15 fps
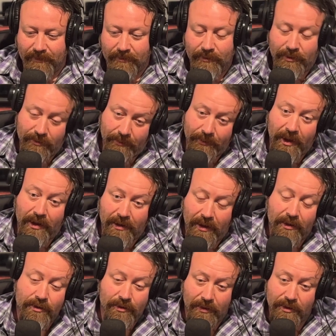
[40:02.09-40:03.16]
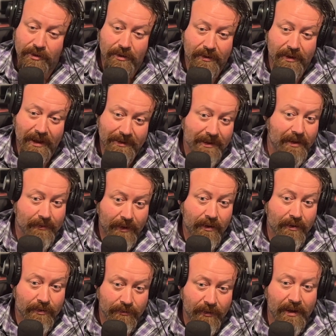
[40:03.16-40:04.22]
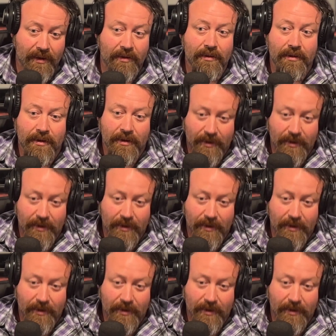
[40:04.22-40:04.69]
we do an Americana Joy Showcase out there as well.